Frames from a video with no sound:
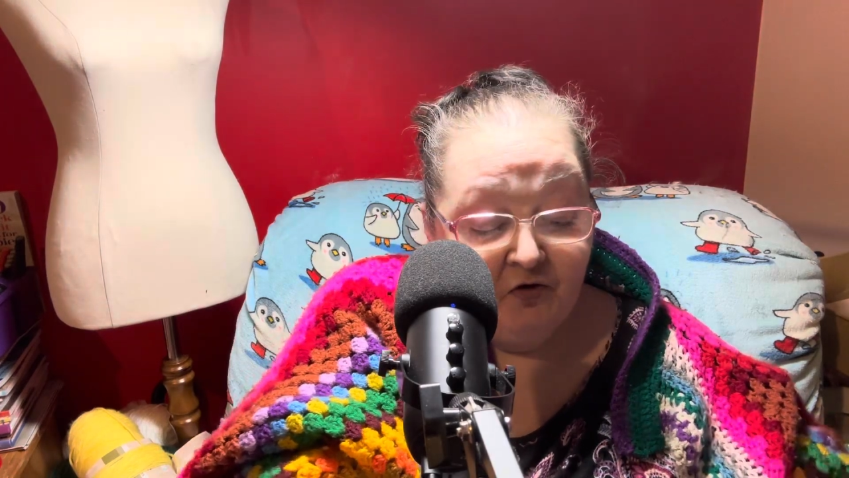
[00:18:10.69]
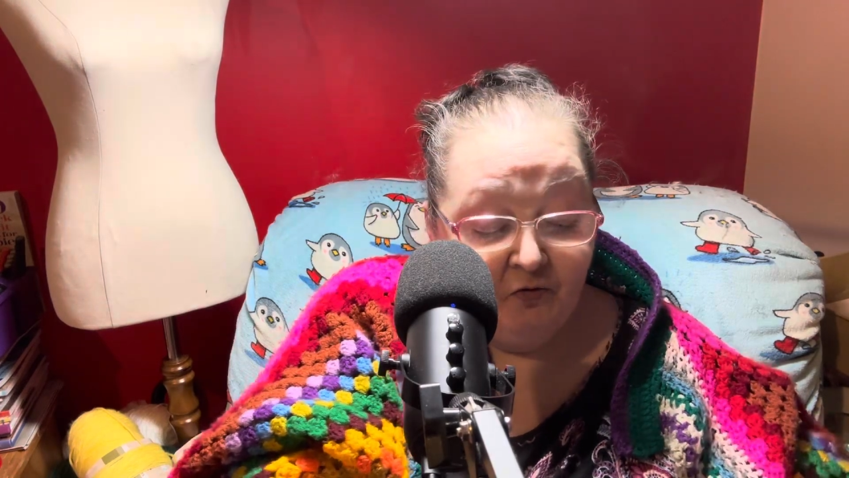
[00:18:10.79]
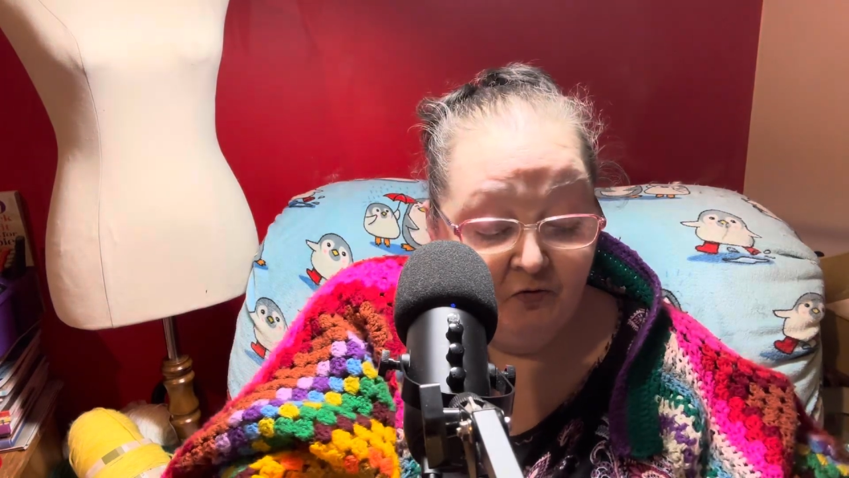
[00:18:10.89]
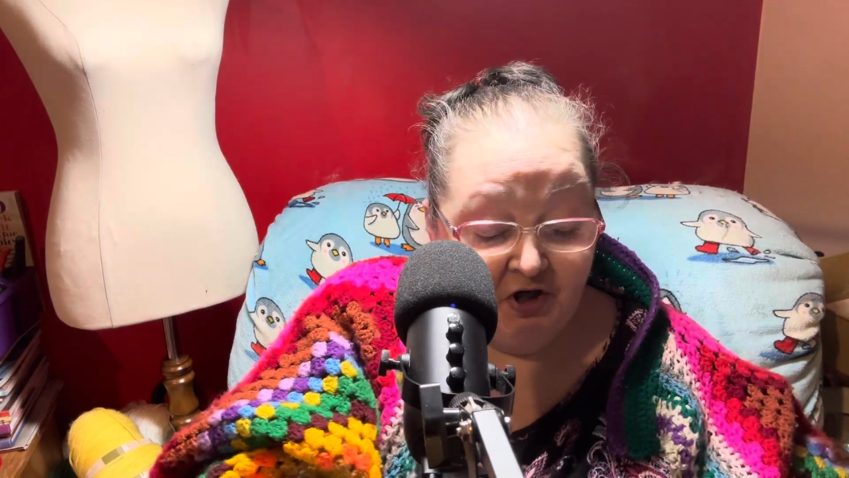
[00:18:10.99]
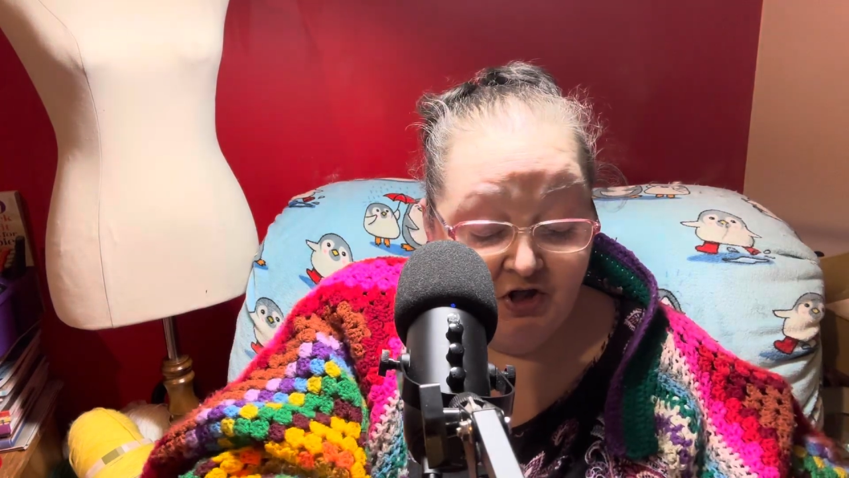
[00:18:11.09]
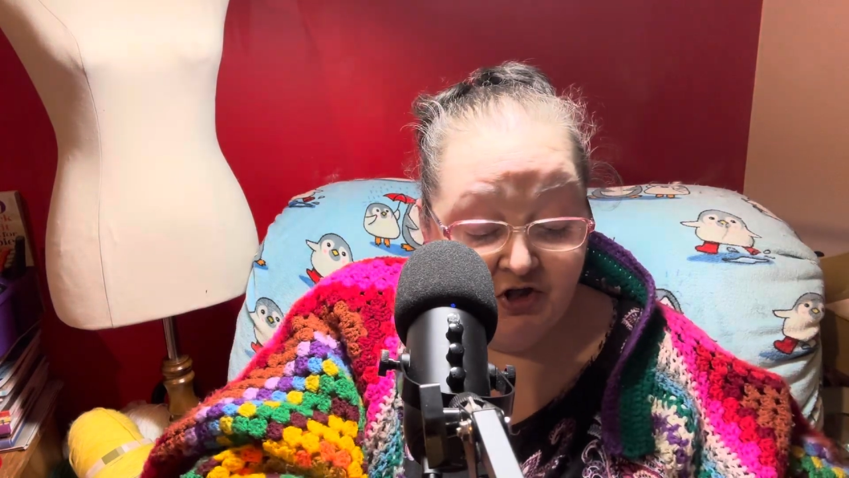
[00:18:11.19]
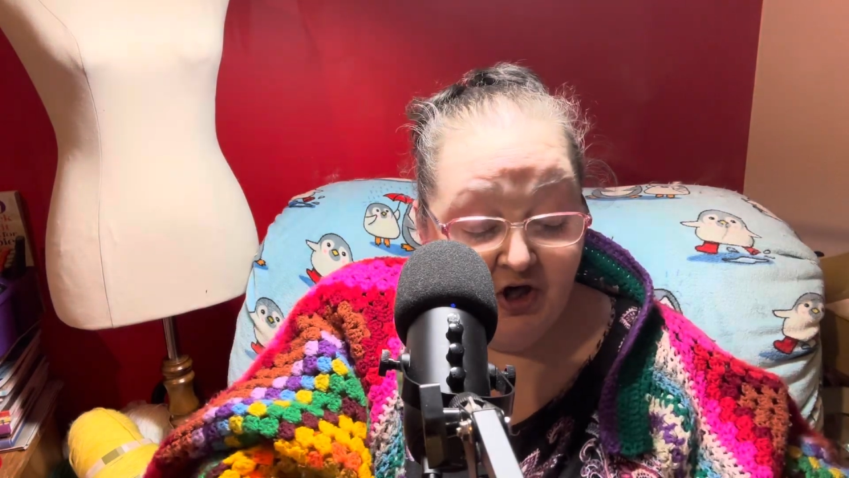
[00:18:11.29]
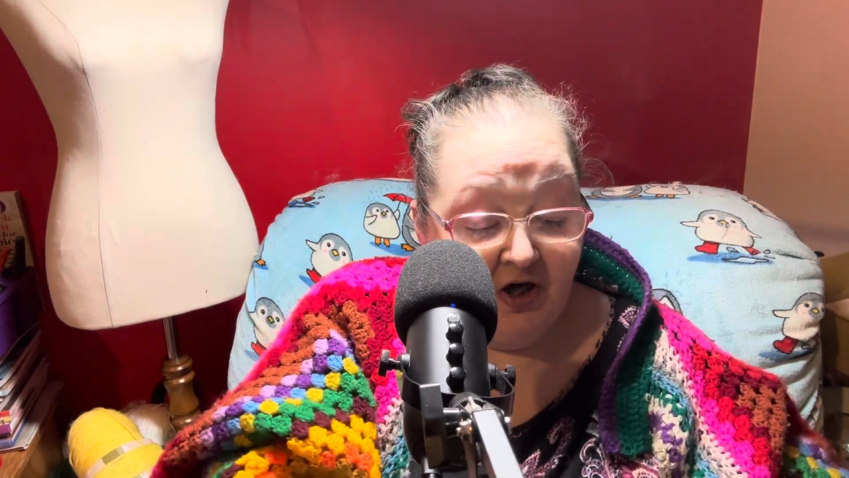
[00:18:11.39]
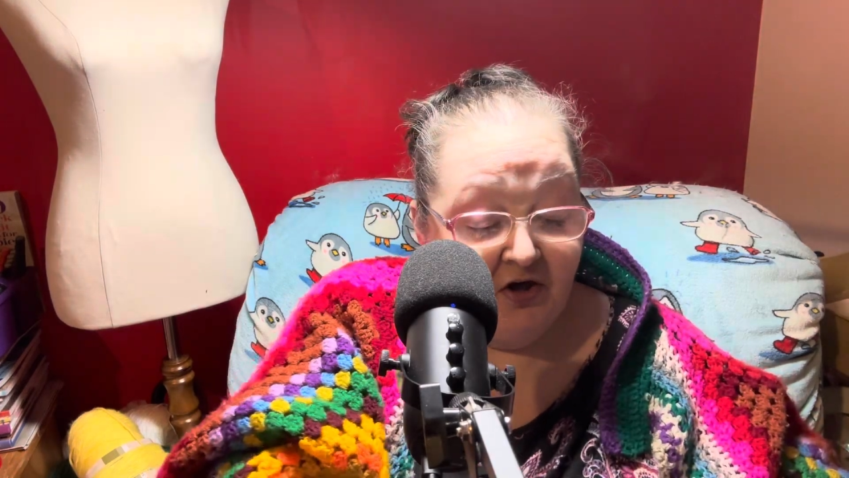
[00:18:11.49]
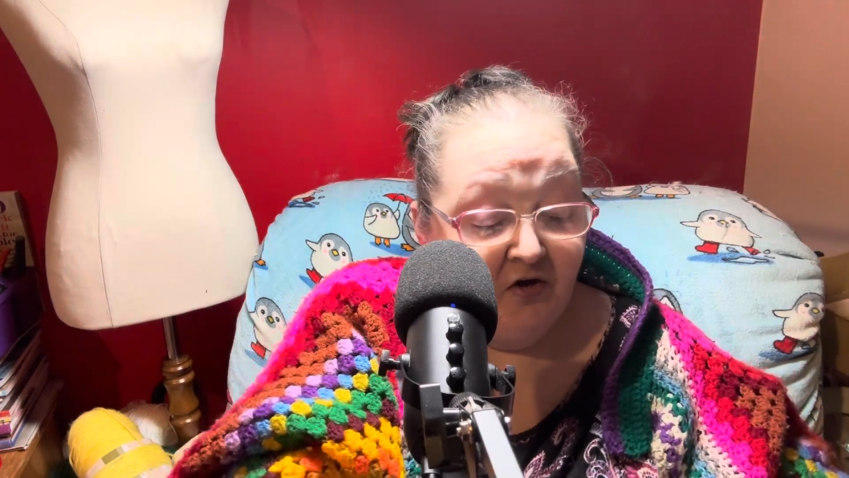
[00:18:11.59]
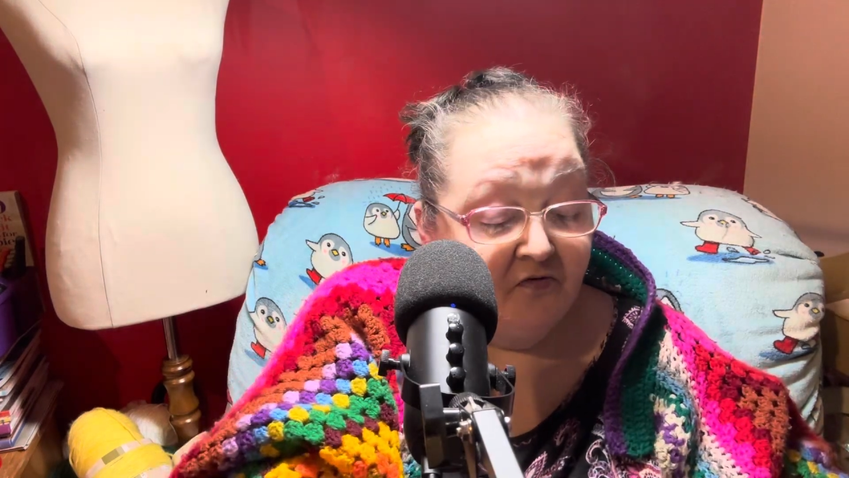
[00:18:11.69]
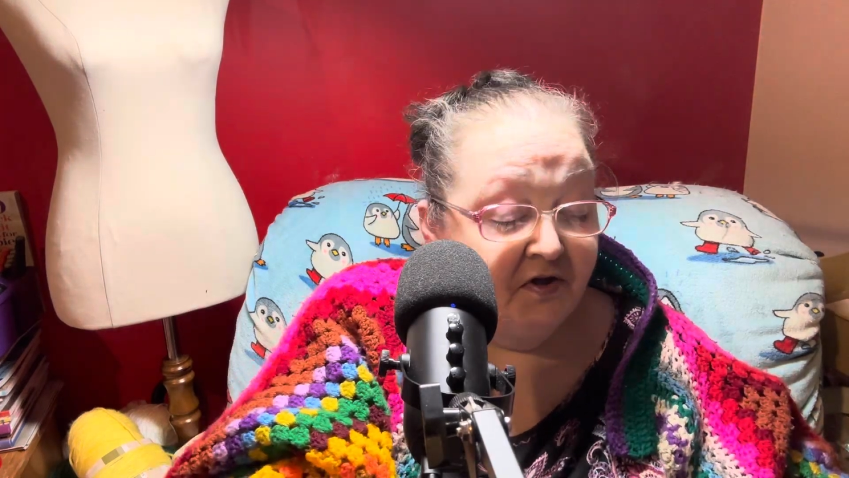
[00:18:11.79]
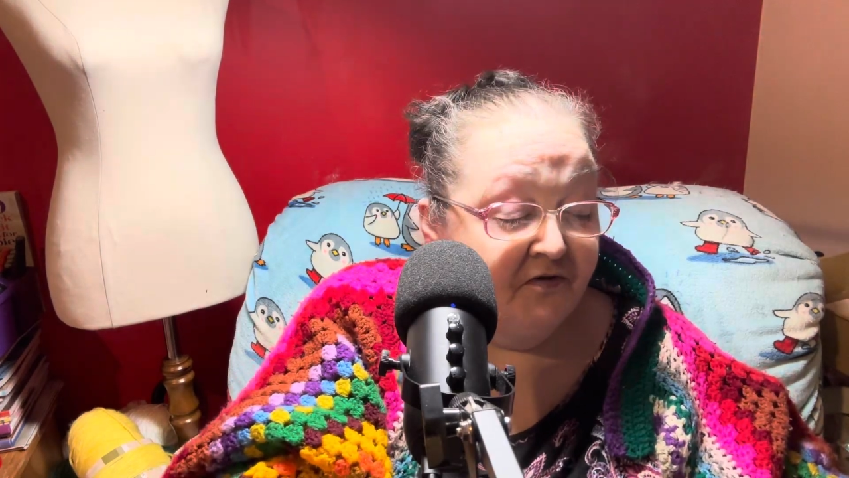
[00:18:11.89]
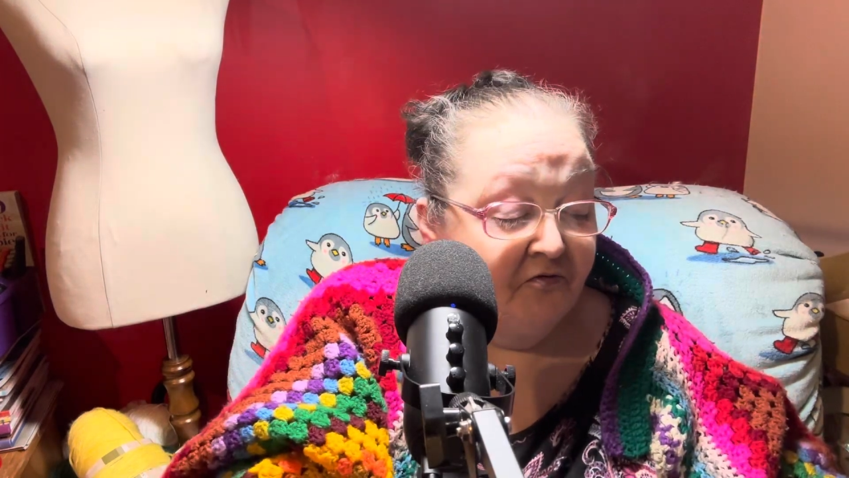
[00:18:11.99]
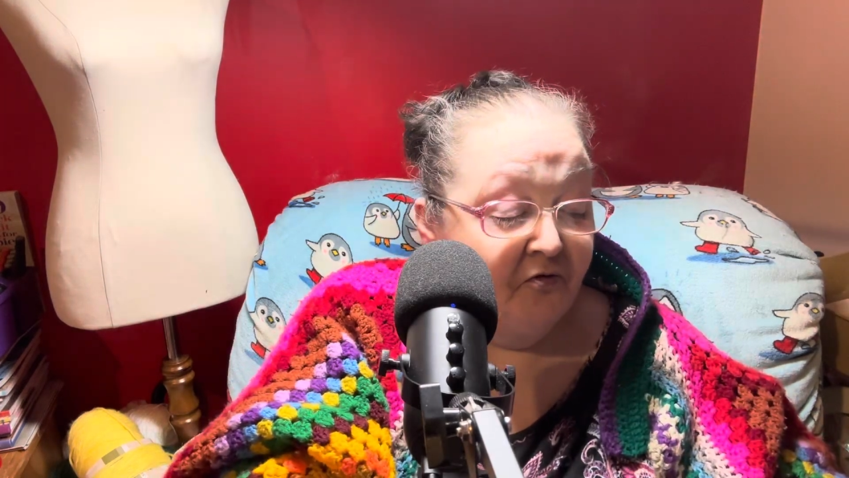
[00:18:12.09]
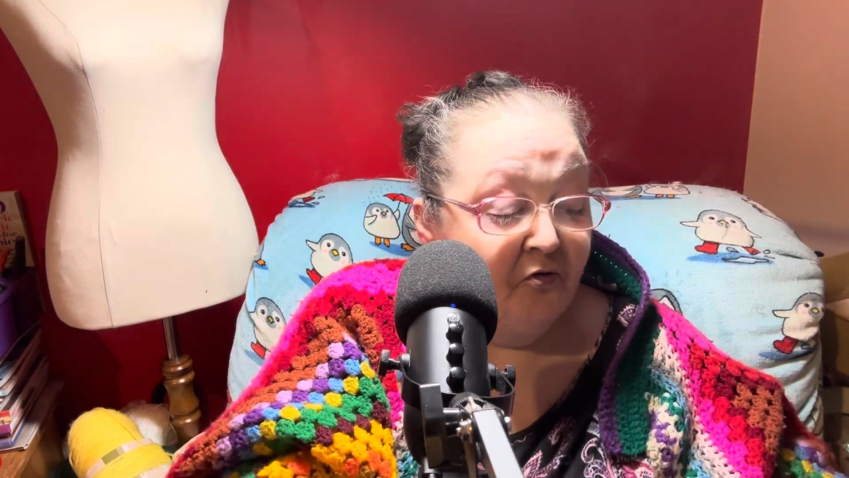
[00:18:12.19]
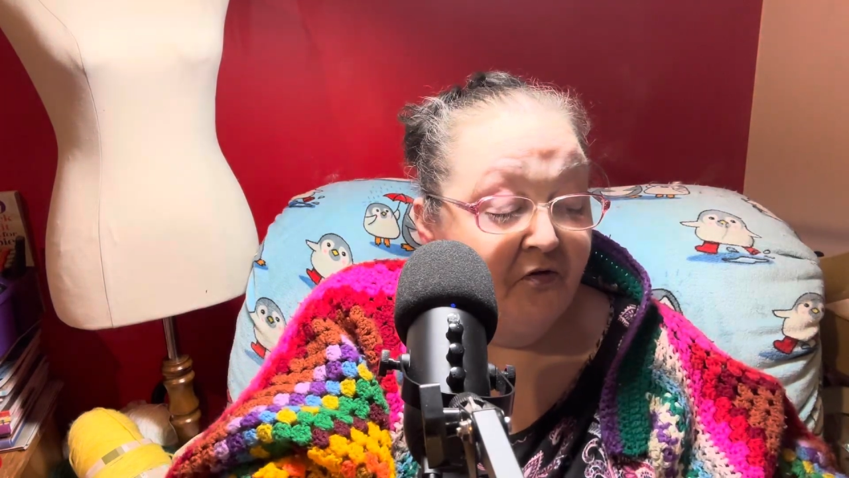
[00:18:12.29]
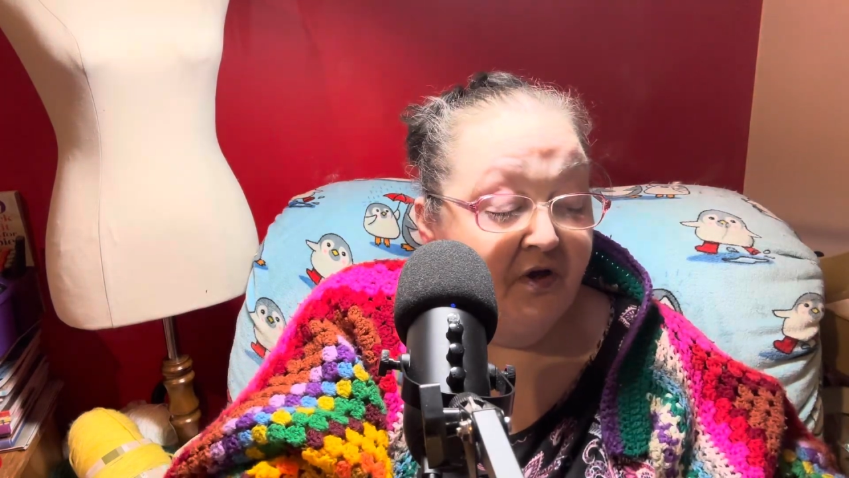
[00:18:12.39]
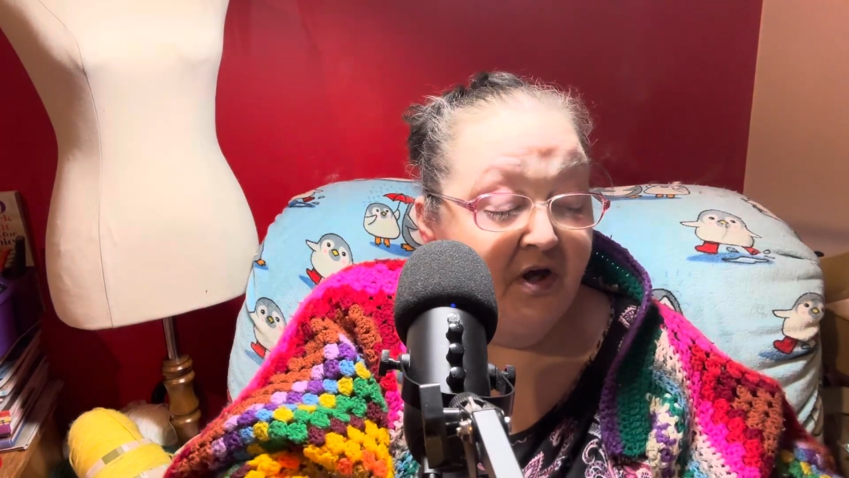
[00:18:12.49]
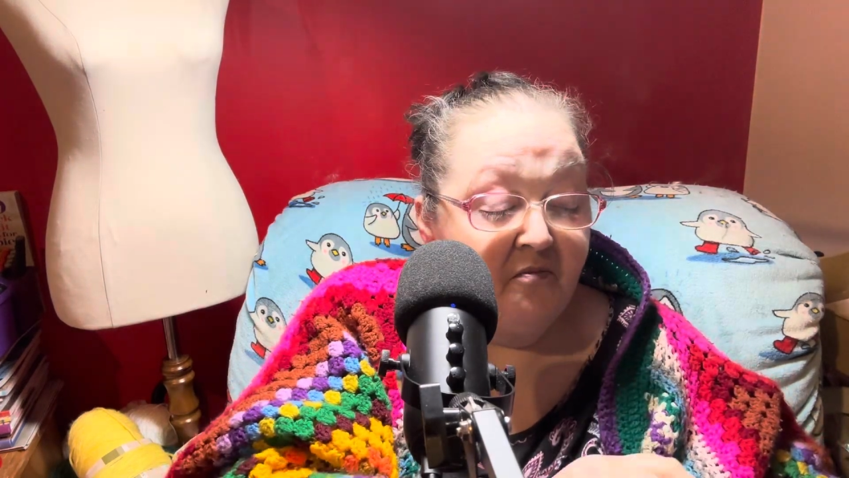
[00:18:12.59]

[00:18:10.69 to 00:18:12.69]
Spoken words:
all these yarn overs for the